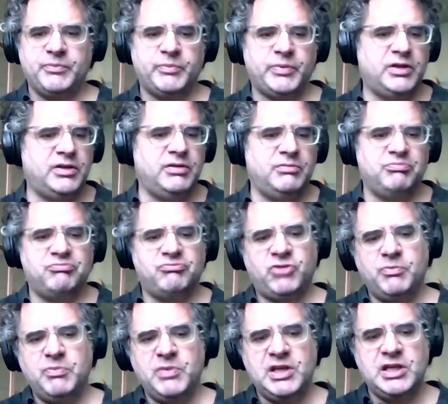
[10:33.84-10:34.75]
but it,
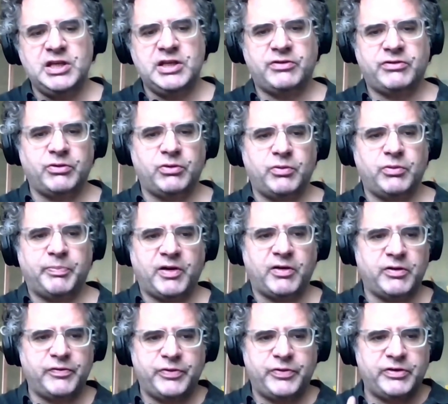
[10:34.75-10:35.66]
to me, it's all
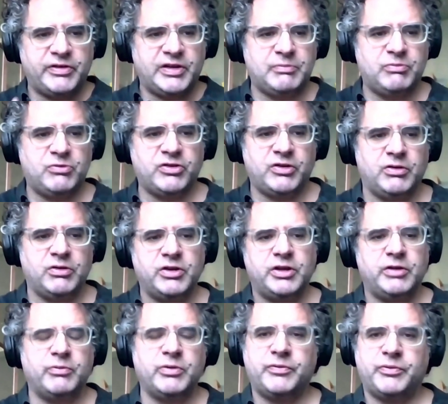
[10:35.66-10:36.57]
part of the same
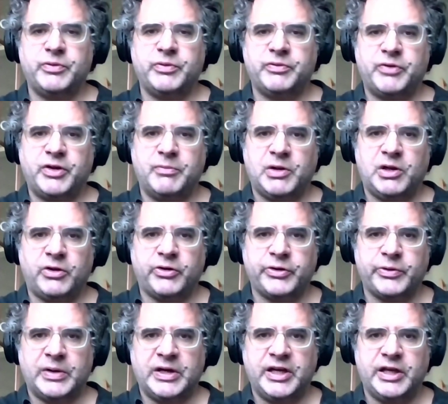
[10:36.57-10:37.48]
journey. We've we've come a
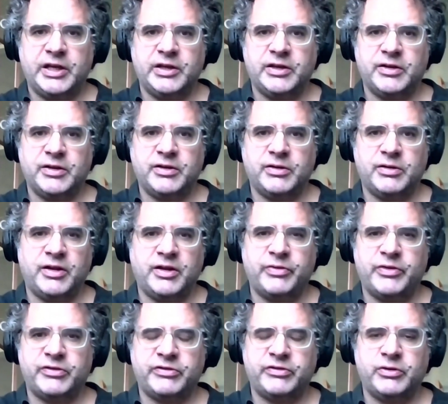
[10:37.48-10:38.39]
long way,
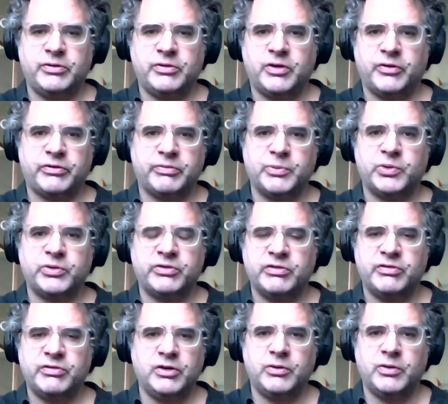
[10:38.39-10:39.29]
and there's still lots more
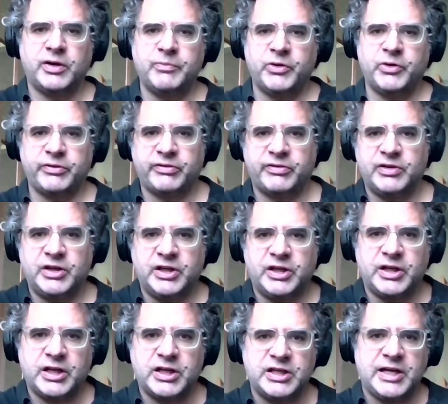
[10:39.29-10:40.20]
to do. I'm not
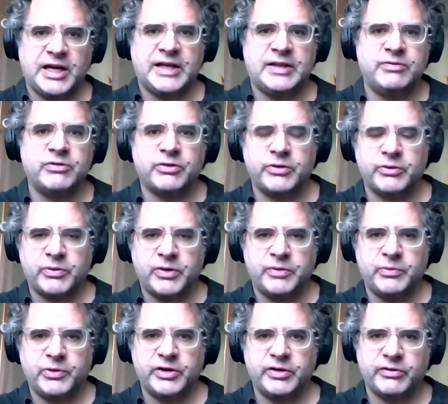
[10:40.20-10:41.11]
seeing any end to the
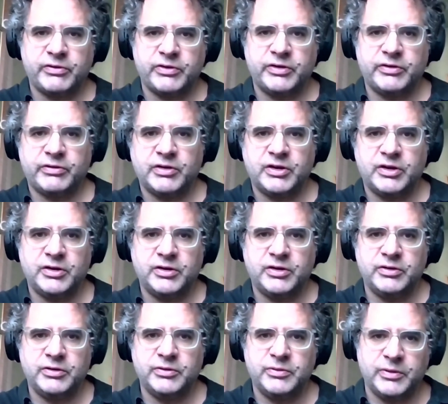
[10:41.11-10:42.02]
runway, as they say.
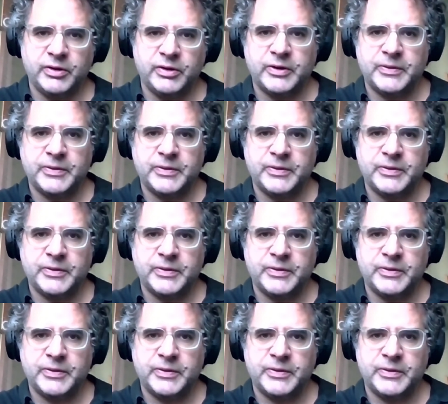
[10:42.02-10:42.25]
No,